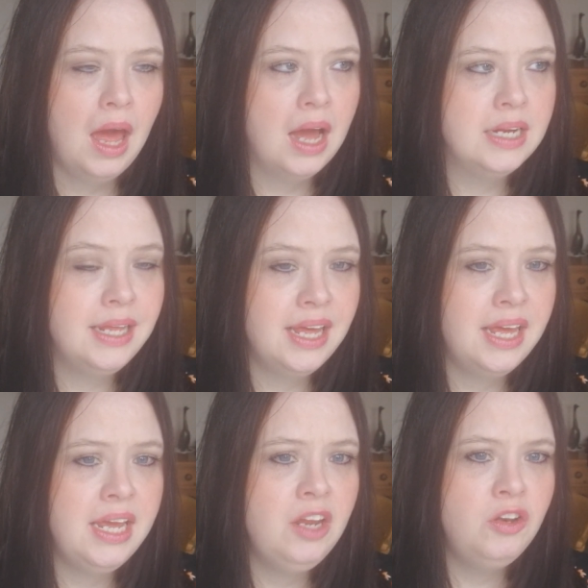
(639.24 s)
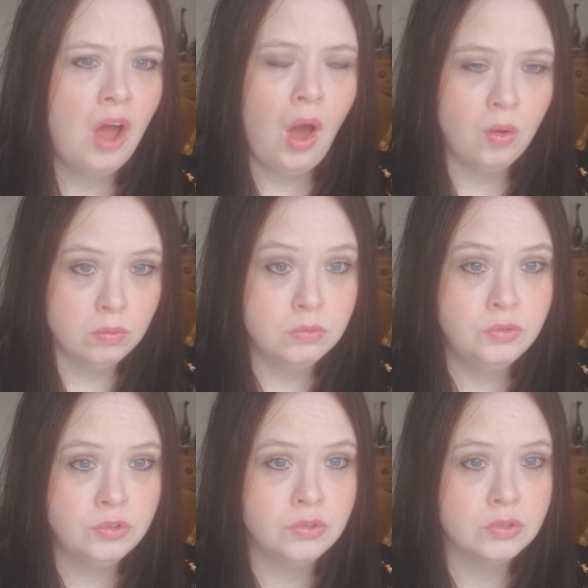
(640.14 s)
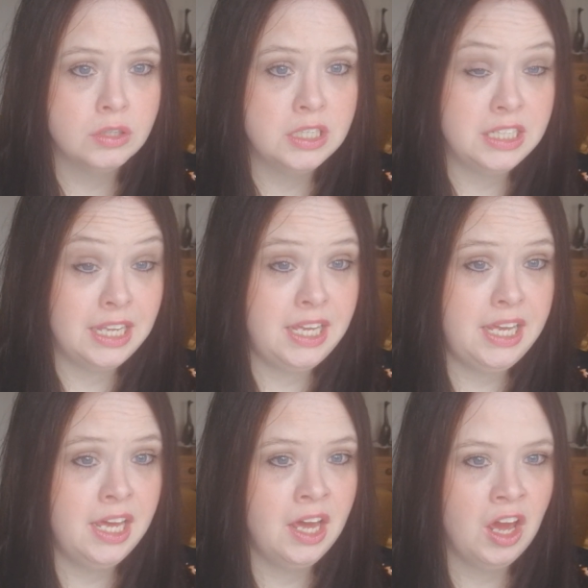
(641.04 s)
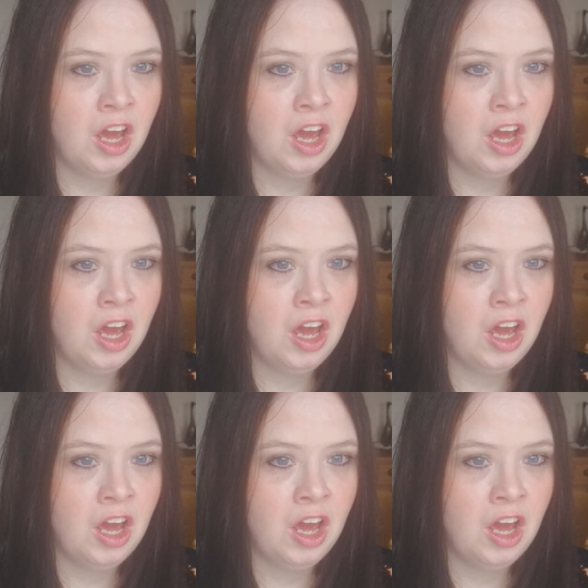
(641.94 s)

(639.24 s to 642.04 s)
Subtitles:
and he knows, he